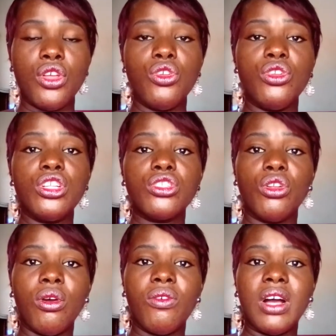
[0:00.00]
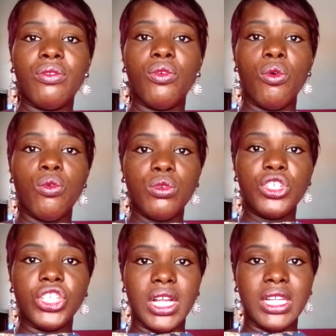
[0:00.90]
You need to love her for who
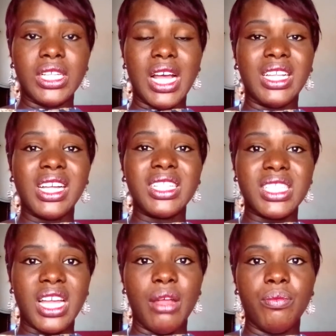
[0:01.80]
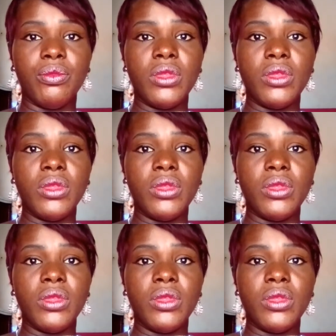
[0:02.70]
she is at that time,